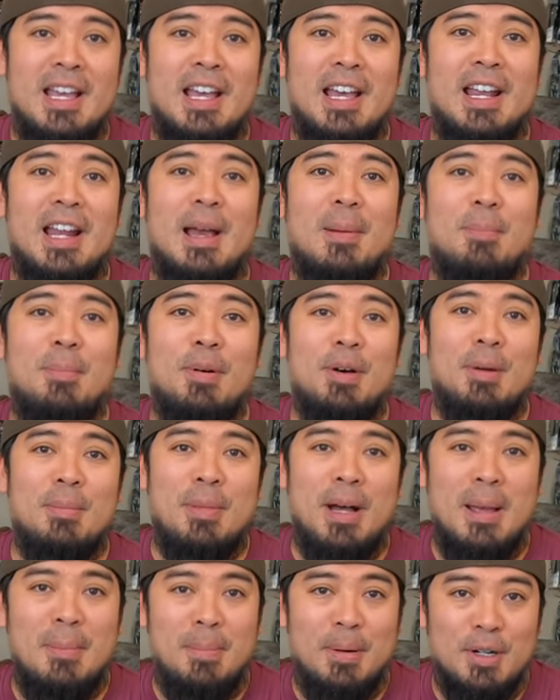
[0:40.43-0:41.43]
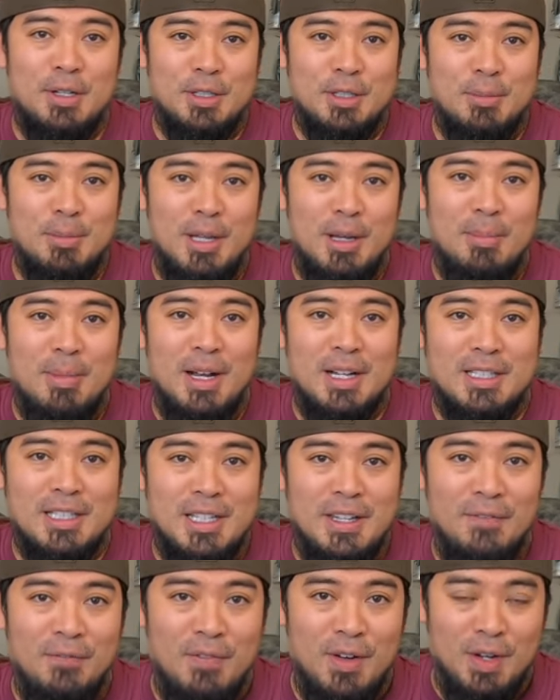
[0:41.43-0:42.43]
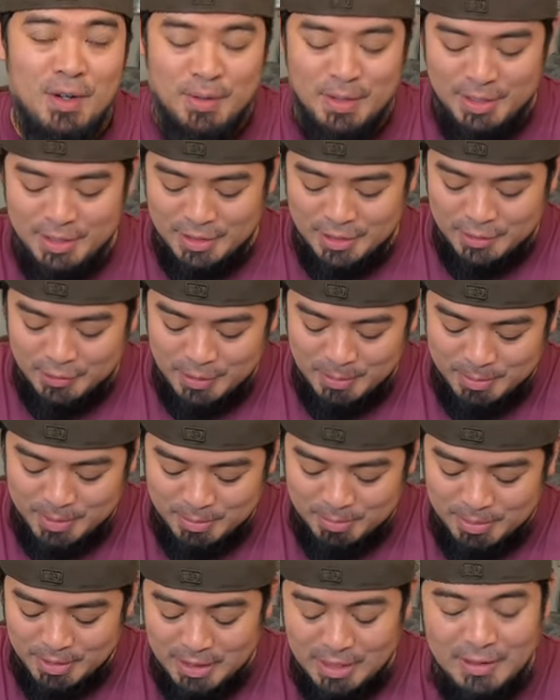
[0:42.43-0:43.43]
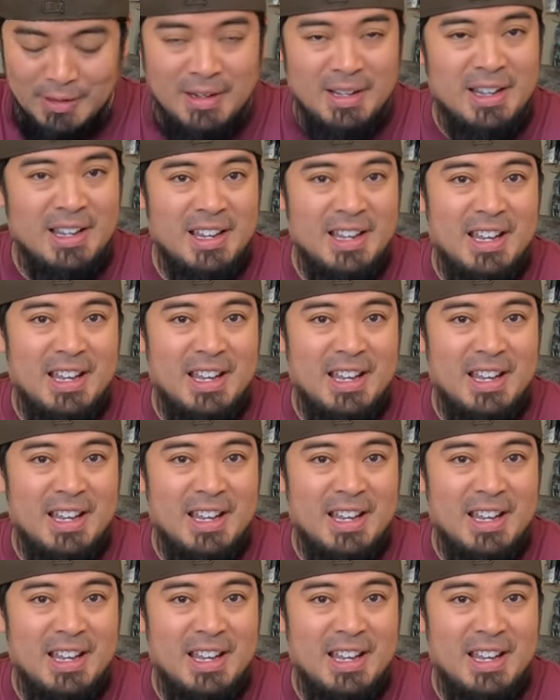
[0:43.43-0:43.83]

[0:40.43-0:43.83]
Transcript: and I put my personal mailbox info in the description below.